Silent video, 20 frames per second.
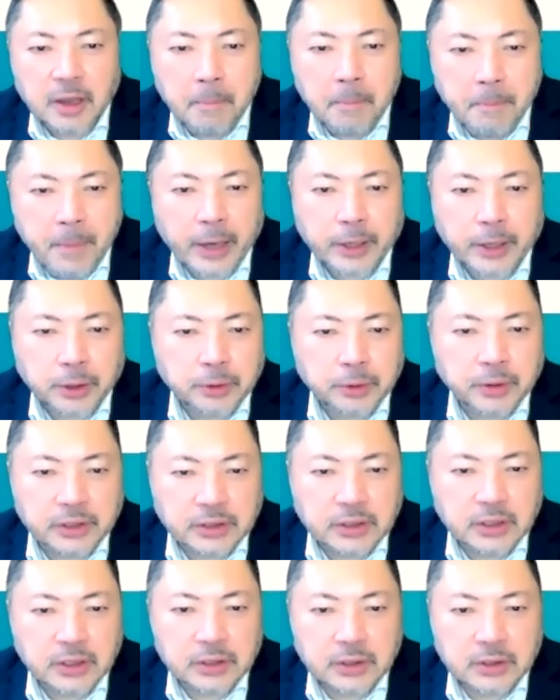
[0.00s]
Metro
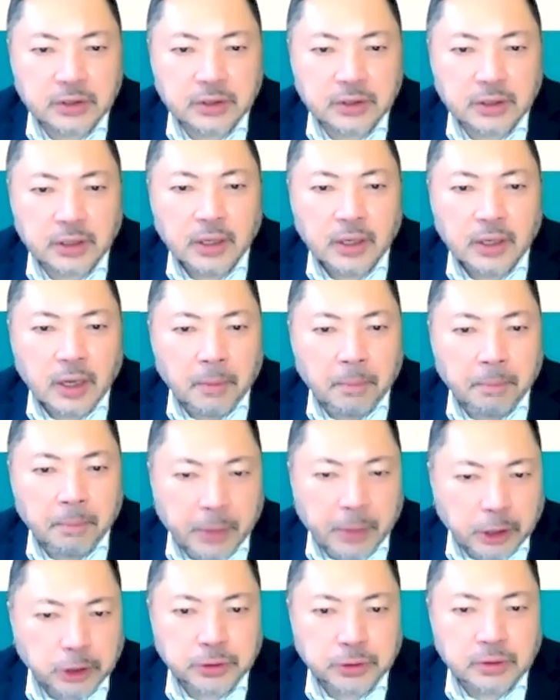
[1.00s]
Assist
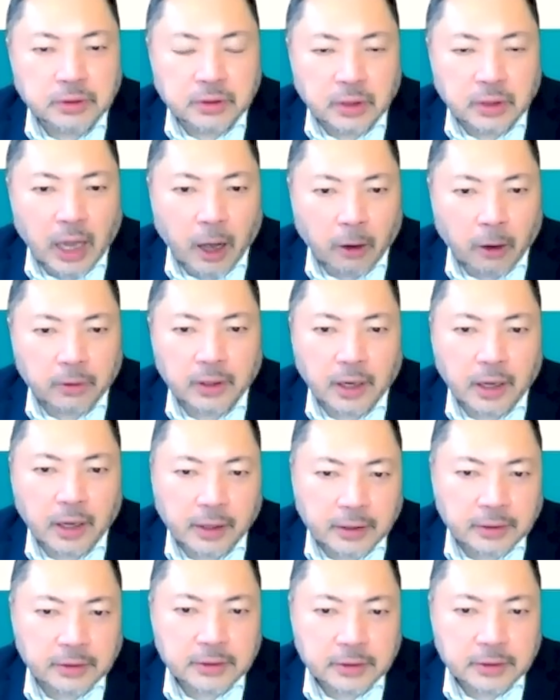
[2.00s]
mission
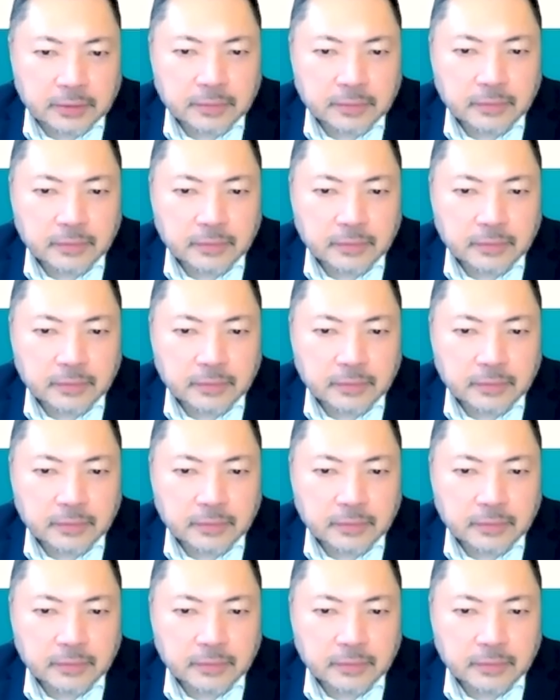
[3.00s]
outlines.